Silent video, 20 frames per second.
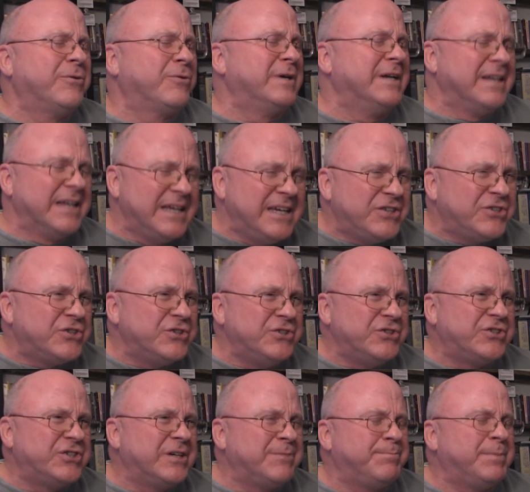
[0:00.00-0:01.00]

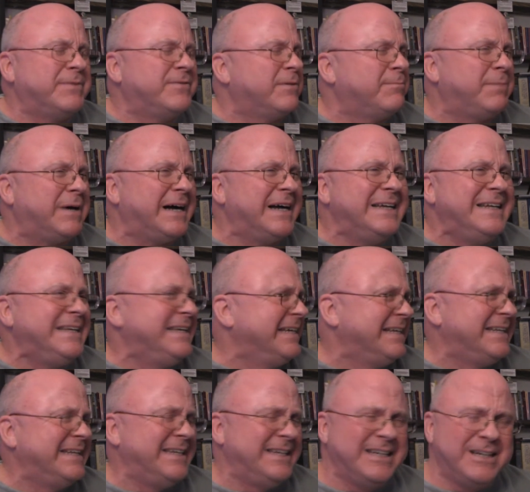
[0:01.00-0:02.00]
relationship of abiding
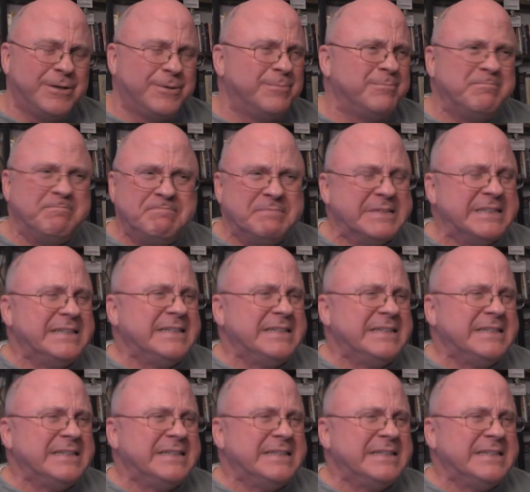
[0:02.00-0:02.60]
in Him,